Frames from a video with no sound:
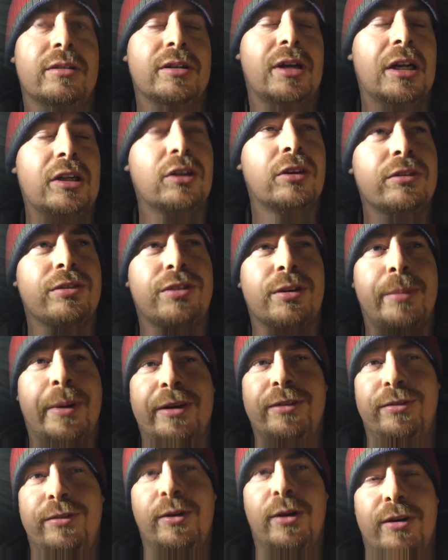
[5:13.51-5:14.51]
I drove it for
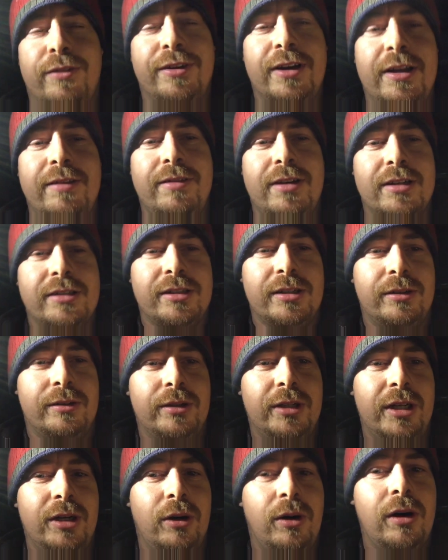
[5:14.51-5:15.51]
about 4 or 5 years,
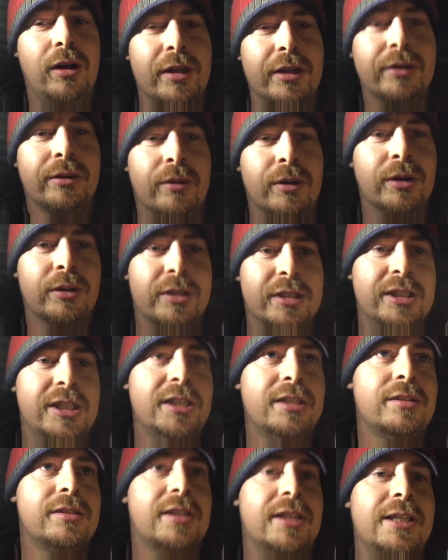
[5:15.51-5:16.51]
all in a row
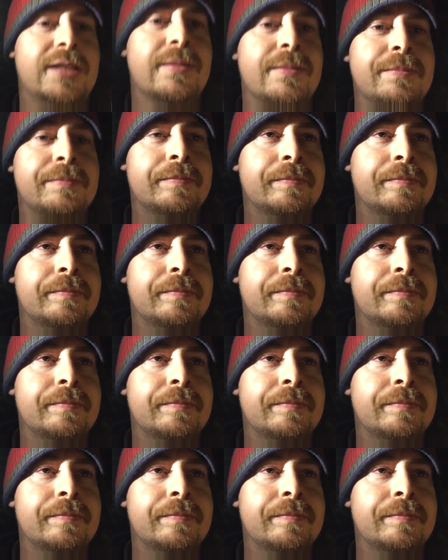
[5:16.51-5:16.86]
continuously.